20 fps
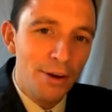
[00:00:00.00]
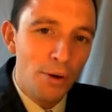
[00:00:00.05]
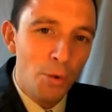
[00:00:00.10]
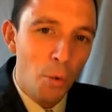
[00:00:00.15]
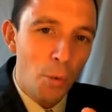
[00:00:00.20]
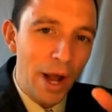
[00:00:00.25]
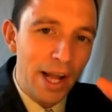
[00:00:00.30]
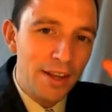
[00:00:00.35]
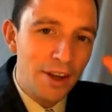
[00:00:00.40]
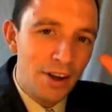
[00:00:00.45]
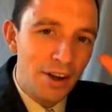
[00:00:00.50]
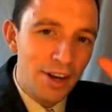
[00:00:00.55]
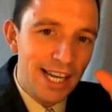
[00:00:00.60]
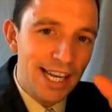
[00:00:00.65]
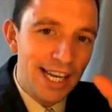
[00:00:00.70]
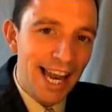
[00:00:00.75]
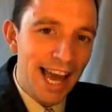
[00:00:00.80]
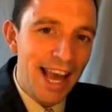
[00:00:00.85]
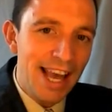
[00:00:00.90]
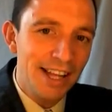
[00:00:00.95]
went on a
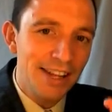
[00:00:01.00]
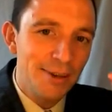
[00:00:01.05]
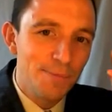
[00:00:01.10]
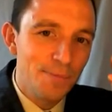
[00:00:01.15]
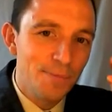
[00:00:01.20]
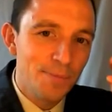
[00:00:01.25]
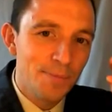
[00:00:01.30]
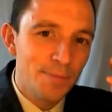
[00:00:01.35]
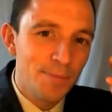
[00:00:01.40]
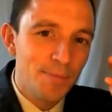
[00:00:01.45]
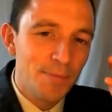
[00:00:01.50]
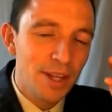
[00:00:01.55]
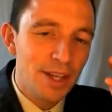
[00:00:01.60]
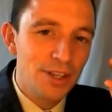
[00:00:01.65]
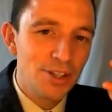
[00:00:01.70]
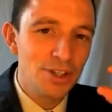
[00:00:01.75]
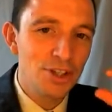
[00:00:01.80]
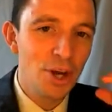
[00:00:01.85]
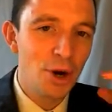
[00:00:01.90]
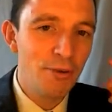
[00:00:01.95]
nail
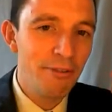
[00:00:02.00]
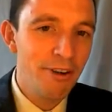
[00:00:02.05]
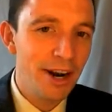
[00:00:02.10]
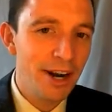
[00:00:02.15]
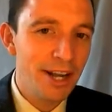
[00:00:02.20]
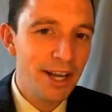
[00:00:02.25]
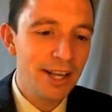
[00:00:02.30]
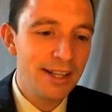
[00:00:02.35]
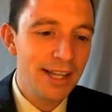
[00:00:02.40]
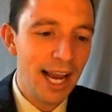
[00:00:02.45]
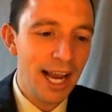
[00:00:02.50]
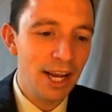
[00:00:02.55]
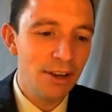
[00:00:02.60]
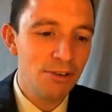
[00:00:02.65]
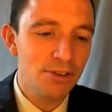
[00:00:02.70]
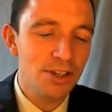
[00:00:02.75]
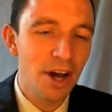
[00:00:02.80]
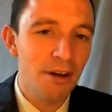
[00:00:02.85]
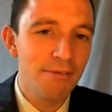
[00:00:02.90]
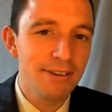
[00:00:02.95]
so very
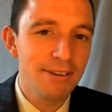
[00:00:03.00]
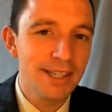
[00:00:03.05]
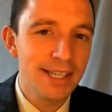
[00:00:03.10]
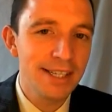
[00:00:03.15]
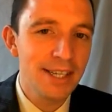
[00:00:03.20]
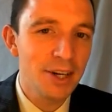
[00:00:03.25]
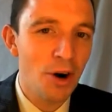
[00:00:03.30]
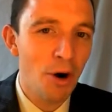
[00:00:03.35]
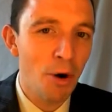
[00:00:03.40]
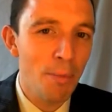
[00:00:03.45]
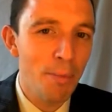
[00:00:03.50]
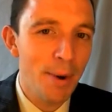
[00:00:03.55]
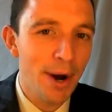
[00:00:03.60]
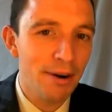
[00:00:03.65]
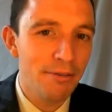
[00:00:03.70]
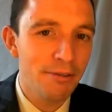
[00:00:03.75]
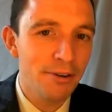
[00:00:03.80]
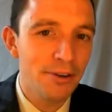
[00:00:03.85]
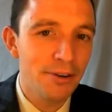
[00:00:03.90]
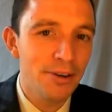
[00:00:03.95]
dangerous, obviously, to go
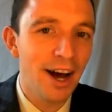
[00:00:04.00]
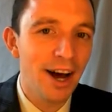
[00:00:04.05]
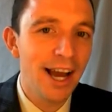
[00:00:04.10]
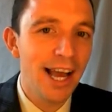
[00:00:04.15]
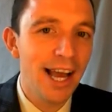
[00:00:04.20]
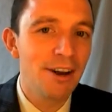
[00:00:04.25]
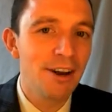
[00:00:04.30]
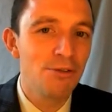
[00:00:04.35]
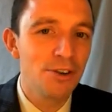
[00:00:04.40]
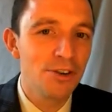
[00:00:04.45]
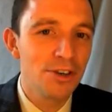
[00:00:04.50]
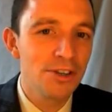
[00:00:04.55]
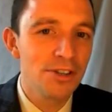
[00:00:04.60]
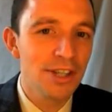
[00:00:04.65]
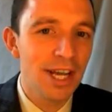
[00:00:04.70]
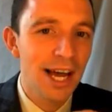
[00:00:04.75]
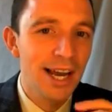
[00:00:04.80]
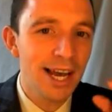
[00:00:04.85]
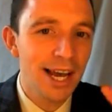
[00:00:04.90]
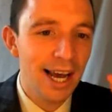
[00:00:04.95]
barefoot. I had runners
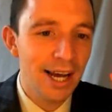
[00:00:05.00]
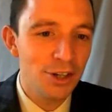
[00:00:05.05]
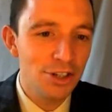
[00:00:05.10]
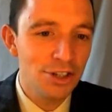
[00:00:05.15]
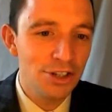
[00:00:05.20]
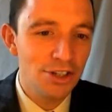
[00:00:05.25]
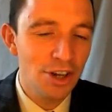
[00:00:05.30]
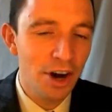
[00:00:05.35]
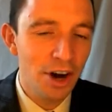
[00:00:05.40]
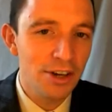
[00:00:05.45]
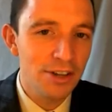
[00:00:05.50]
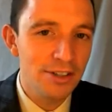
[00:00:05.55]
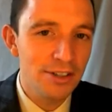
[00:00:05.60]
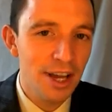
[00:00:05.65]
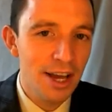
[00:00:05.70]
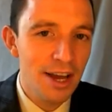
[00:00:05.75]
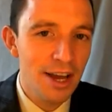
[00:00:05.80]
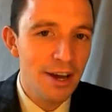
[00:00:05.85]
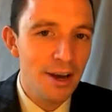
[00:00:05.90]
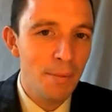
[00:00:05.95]
and I had socks,
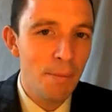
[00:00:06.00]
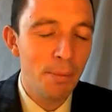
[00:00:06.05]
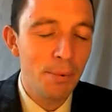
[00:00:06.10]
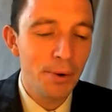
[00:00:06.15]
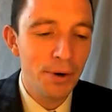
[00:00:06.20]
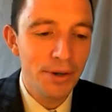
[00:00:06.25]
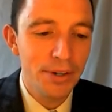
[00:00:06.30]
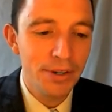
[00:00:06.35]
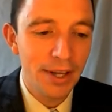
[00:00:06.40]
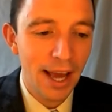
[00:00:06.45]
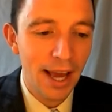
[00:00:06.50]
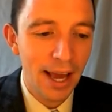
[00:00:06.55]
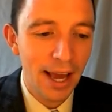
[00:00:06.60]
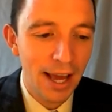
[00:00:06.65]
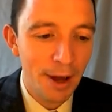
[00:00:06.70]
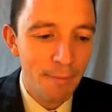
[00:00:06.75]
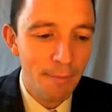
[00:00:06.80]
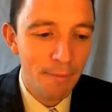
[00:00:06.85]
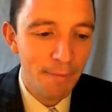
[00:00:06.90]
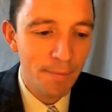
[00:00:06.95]
but
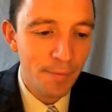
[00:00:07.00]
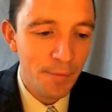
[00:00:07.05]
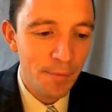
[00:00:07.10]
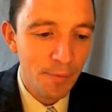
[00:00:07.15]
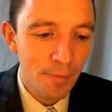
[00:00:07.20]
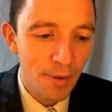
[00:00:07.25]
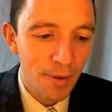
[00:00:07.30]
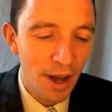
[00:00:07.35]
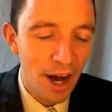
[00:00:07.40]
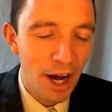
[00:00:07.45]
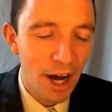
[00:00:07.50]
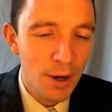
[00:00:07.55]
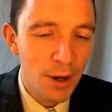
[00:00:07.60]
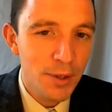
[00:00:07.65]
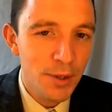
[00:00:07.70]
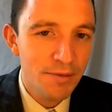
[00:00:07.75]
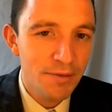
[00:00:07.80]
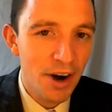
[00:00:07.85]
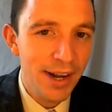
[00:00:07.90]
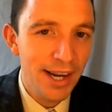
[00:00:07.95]
um, I was
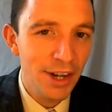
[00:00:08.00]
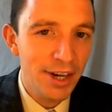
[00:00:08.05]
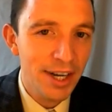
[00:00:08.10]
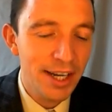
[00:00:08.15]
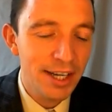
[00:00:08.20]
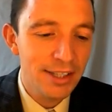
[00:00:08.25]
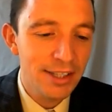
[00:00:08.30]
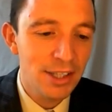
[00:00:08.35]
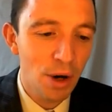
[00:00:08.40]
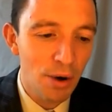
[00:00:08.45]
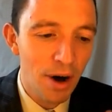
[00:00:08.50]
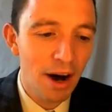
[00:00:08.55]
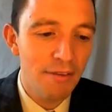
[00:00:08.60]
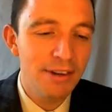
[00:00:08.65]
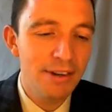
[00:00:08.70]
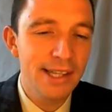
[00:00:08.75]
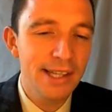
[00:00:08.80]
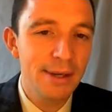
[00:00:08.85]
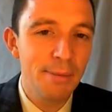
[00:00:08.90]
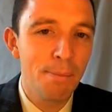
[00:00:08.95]
very lucky. So
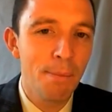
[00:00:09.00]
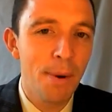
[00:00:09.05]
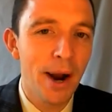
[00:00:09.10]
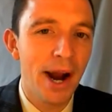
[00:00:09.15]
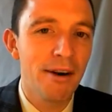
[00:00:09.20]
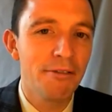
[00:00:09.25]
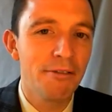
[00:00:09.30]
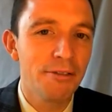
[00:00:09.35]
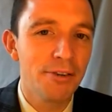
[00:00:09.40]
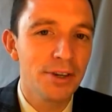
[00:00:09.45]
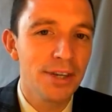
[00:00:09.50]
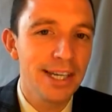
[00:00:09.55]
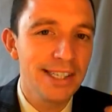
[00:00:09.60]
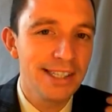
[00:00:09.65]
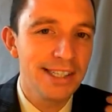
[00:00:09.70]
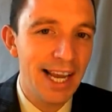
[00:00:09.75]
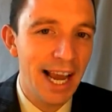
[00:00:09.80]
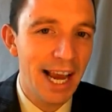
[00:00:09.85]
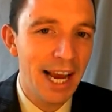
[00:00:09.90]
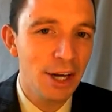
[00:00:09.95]
obviously, barefoot
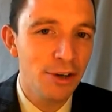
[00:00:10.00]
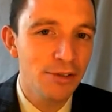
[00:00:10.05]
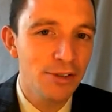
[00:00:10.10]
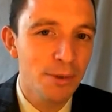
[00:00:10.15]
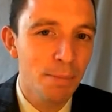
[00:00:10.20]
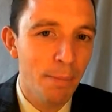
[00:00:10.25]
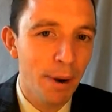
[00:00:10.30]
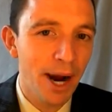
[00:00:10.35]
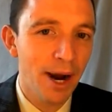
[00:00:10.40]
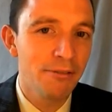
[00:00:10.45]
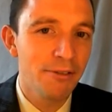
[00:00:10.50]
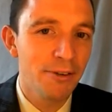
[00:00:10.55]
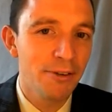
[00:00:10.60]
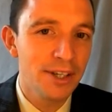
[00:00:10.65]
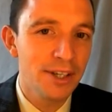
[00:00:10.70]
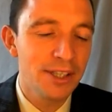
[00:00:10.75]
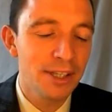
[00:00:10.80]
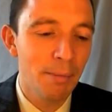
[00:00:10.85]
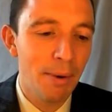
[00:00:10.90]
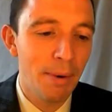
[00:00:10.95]
is dangerous.
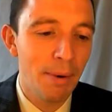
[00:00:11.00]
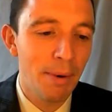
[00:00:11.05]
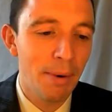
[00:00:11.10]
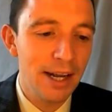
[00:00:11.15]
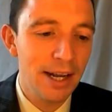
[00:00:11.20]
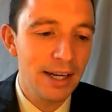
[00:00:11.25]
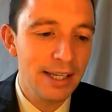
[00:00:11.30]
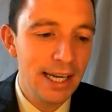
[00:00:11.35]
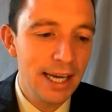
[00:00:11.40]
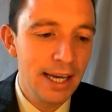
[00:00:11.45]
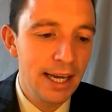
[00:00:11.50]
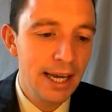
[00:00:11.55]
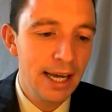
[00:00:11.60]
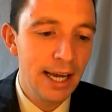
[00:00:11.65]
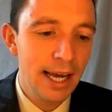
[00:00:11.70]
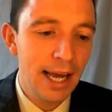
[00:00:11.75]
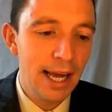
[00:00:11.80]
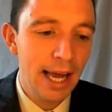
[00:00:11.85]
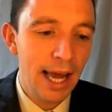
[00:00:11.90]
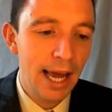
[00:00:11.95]
Barefoot is a bad idea.
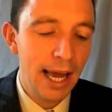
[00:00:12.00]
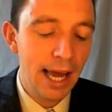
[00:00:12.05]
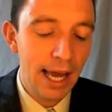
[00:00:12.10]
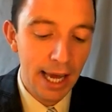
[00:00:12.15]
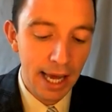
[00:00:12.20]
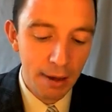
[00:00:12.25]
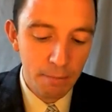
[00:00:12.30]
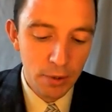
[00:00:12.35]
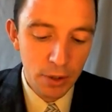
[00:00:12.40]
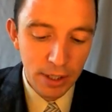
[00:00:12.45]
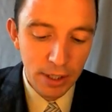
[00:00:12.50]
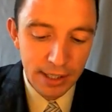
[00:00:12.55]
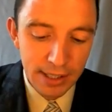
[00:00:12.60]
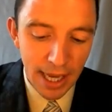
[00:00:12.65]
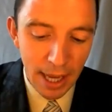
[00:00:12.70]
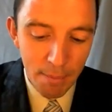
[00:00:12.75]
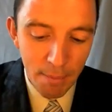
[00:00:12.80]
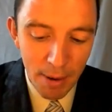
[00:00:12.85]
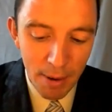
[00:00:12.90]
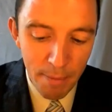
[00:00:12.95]
Um, you could
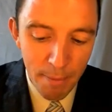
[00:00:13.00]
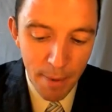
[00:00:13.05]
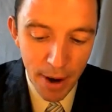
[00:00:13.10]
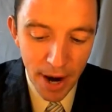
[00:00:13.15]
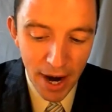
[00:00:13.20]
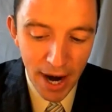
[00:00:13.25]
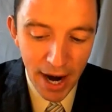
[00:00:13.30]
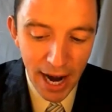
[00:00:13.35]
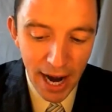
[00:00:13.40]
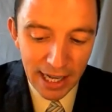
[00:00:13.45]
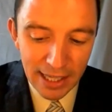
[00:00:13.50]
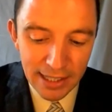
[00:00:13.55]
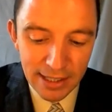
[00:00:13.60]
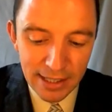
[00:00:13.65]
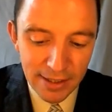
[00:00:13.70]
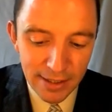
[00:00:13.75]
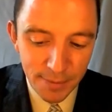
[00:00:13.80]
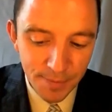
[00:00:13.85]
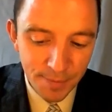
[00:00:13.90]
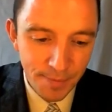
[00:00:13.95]
take my bare
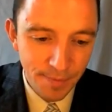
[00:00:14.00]
hands.